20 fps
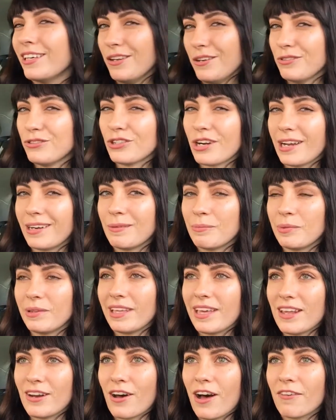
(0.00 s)
You know, trying to
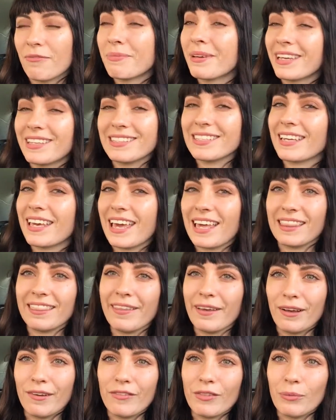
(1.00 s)
play it off because I can't
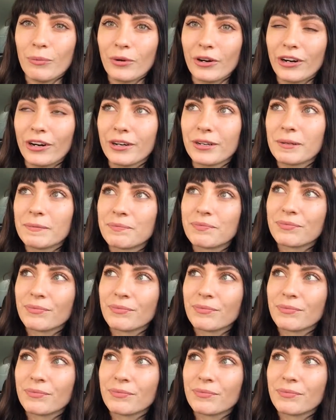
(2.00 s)
think of the word.